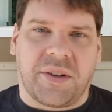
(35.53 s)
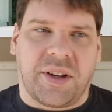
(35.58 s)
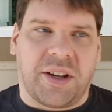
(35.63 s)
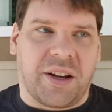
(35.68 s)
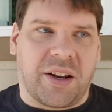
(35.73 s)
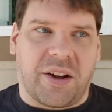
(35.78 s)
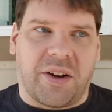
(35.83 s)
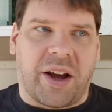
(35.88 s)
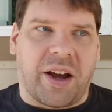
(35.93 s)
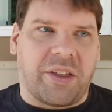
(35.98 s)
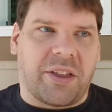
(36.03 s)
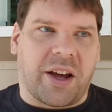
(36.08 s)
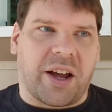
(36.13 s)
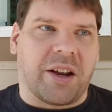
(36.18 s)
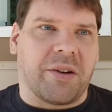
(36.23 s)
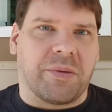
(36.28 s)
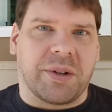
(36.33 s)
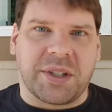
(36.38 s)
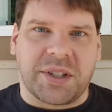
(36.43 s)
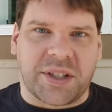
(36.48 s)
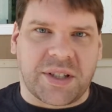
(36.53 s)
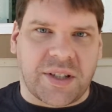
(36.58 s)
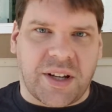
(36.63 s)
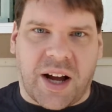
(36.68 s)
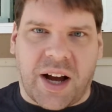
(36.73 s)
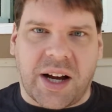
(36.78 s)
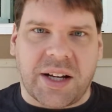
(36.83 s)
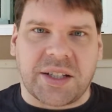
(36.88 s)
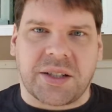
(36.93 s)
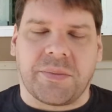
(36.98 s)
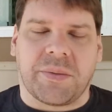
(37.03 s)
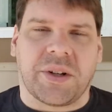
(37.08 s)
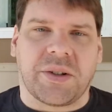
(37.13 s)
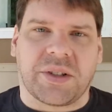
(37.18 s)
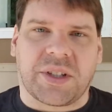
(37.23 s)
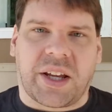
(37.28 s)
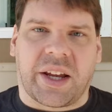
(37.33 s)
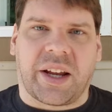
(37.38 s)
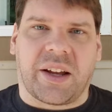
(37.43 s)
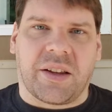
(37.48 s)
I thought it was awesome.
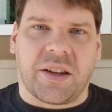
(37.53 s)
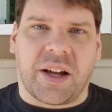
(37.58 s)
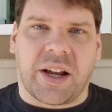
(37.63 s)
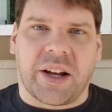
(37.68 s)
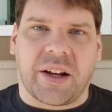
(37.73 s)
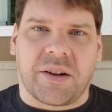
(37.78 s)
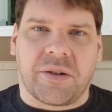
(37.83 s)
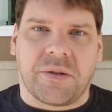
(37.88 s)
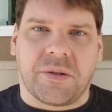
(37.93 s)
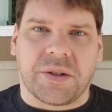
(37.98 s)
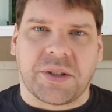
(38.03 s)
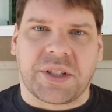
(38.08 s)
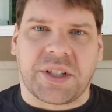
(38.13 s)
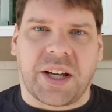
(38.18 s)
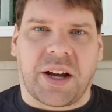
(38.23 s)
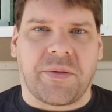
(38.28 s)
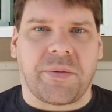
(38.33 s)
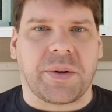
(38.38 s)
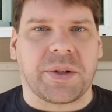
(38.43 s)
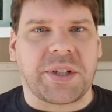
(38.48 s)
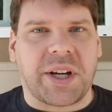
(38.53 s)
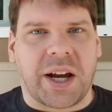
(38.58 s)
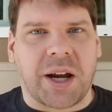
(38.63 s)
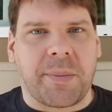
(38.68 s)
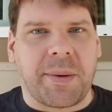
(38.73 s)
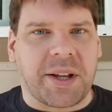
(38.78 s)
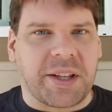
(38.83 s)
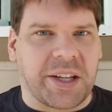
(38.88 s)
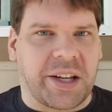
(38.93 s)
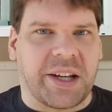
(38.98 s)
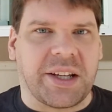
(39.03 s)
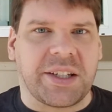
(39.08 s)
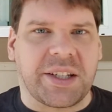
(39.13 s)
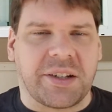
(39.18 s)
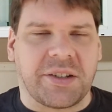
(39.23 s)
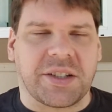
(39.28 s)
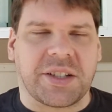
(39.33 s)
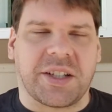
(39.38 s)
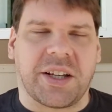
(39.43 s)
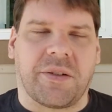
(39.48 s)
There's like a lot of cool stuff. We'll talk about the
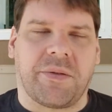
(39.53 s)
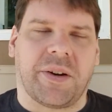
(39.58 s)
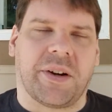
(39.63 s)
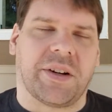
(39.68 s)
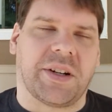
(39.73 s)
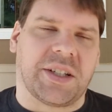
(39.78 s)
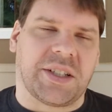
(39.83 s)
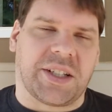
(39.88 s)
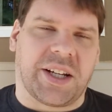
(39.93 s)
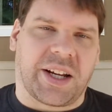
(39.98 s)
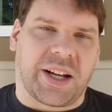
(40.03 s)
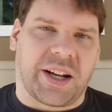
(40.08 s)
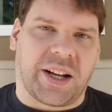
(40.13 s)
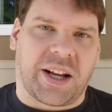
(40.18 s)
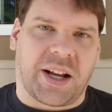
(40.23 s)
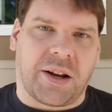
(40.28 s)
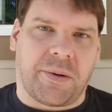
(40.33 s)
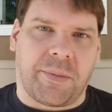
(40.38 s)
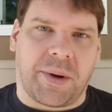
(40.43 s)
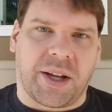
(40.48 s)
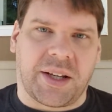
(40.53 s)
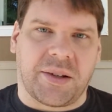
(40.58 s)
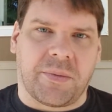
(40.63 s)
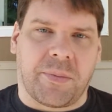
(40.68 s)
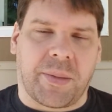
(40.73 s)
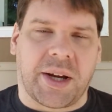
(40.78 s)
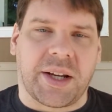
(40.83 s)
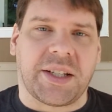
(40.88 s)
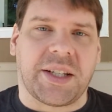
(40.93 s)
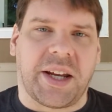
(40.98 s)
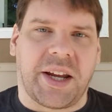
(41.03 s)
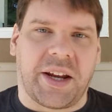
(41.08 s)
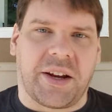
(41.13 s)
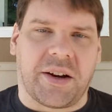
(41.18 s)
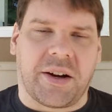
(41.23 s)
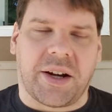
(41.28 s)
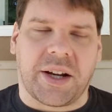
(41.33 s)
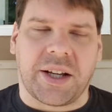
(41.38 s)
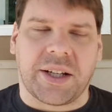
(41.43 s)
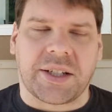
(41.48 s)
Intel stuff here in a second, kind of my take
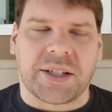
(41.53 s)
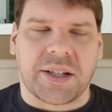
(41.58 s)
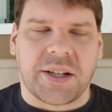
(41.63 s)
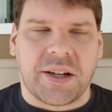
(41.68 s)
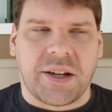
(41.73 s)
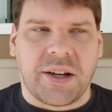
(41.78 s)
on it.